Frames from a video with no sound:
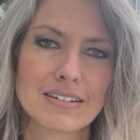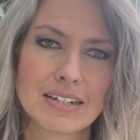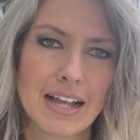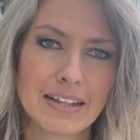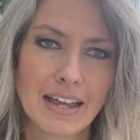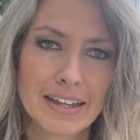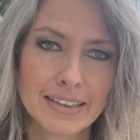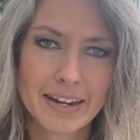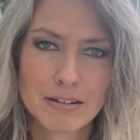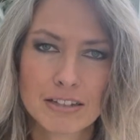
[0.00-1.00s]
I had
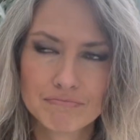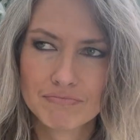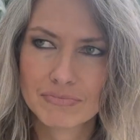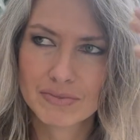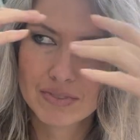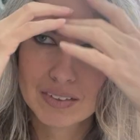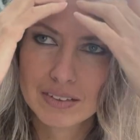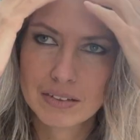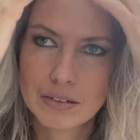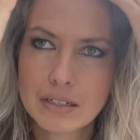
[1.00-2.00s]
like
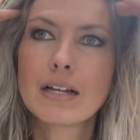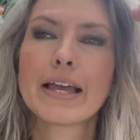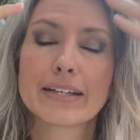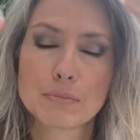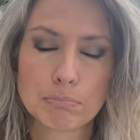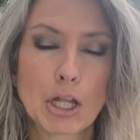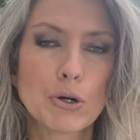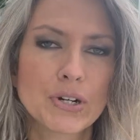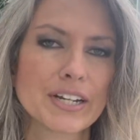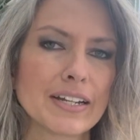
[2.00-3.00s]

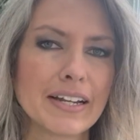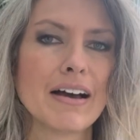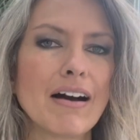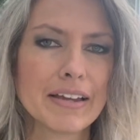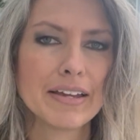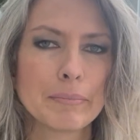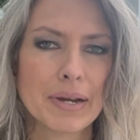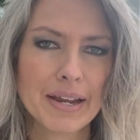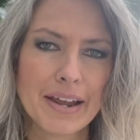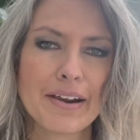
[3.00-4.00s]
exploded in
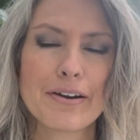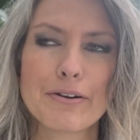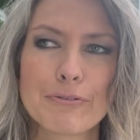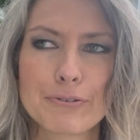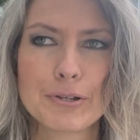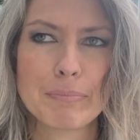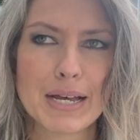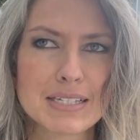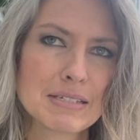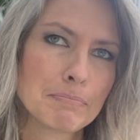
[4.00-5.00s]
my hair for the
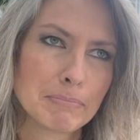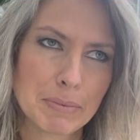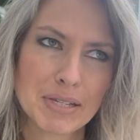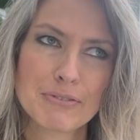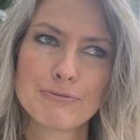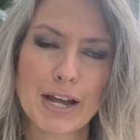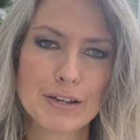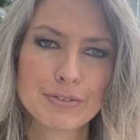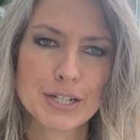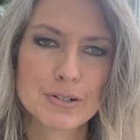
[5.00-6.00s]
past maybe
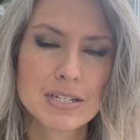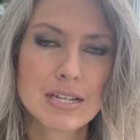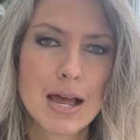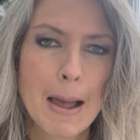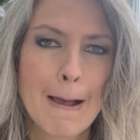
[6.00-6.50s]
5 years.